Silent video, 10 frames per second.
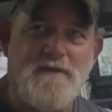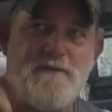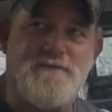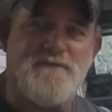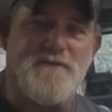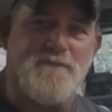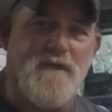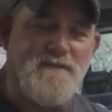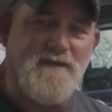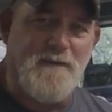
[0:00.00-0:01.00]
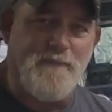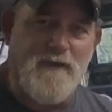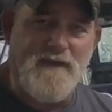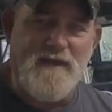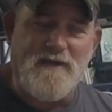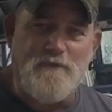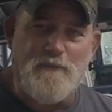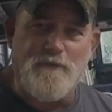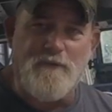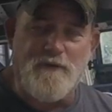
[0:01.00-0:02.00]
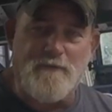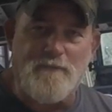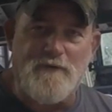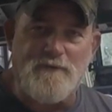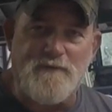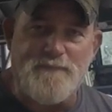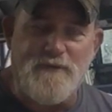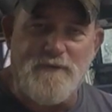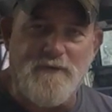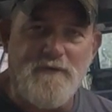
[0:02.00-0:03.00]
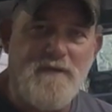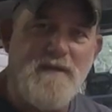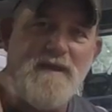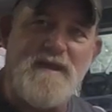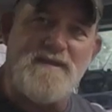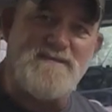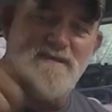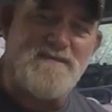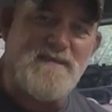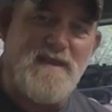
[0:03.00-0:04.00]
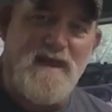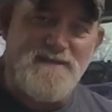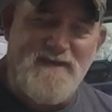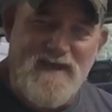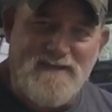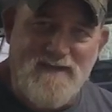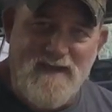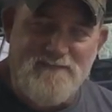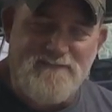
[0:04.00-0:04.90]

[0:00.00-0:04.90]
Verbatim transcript: go to the right top right hand corner on a real computer, and it says Contact Dave.